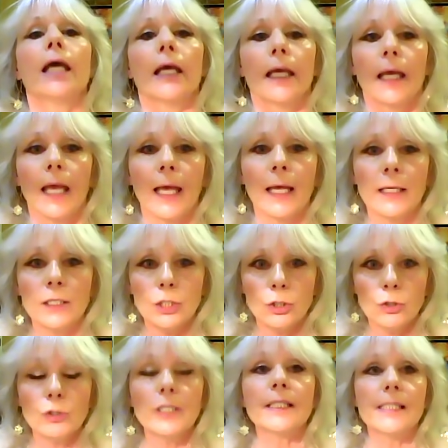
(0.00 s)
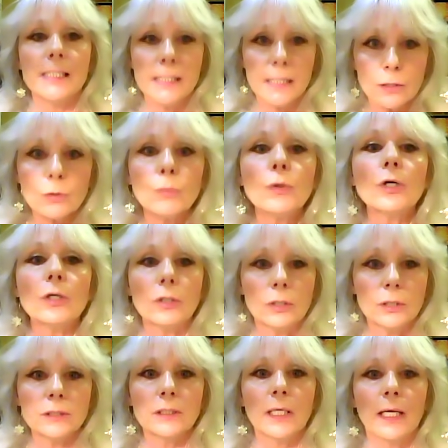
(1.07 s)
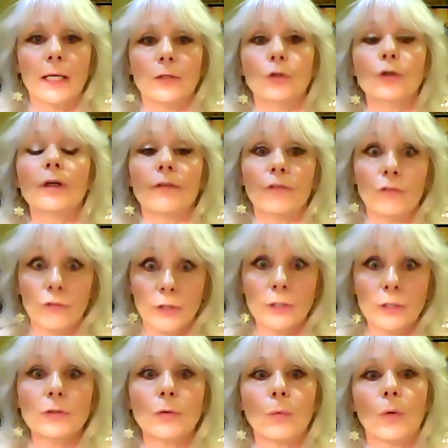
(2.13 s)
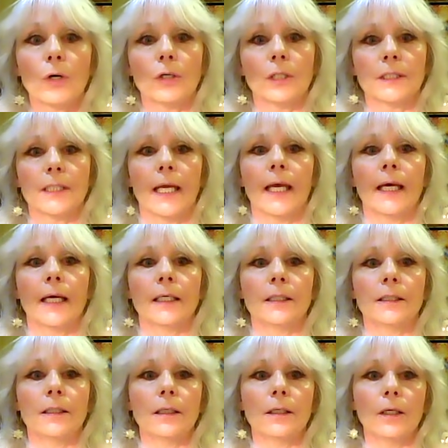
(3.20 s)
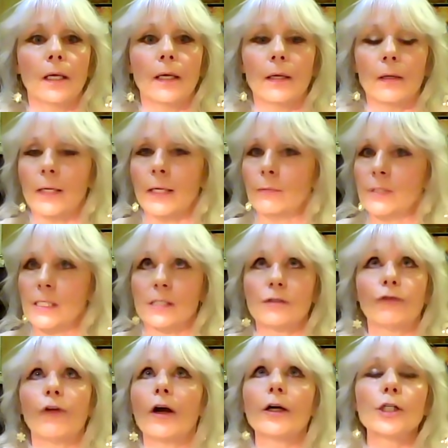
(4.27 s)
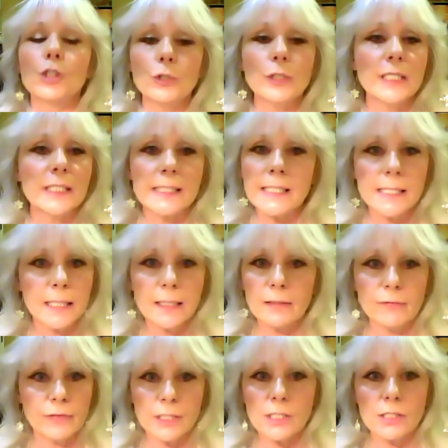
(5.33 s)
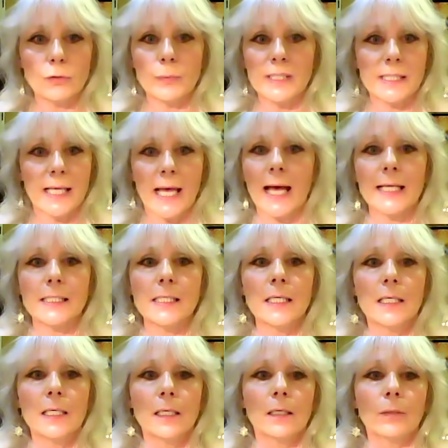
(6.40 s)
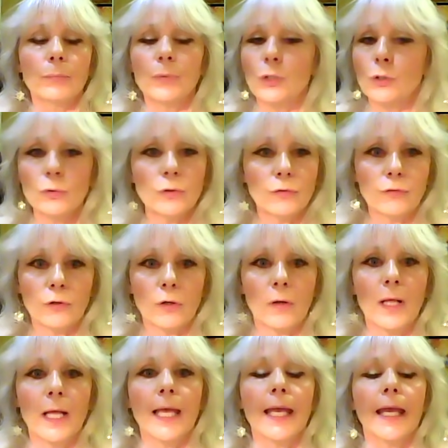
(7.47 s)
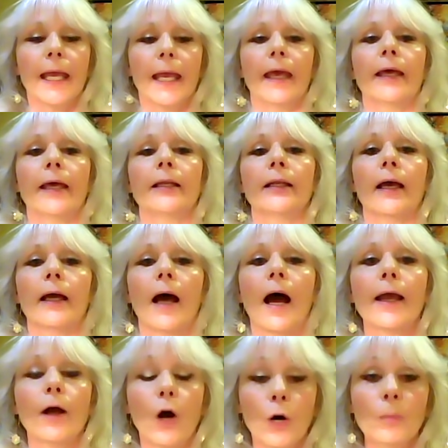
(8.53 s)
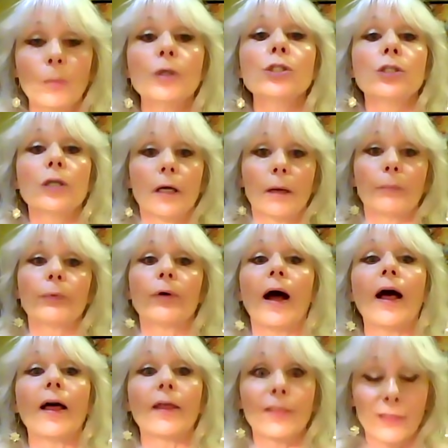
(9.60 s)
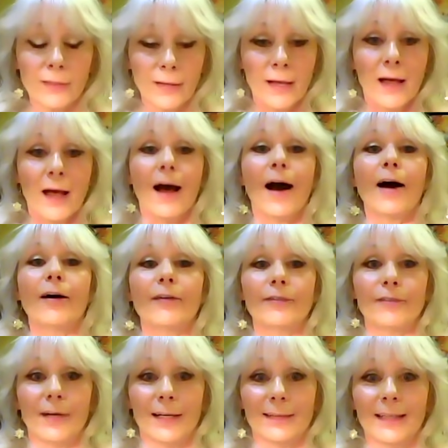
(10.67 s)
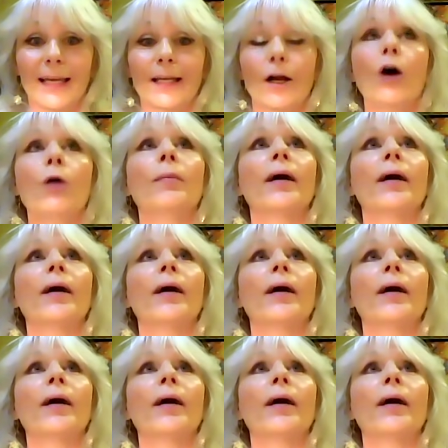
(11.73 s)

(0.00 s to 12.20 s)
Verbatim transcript: and you could see the world and you could feel the world. And it was as far as you could see, the vista was that beautiful. And I almost took a breath of like, oh my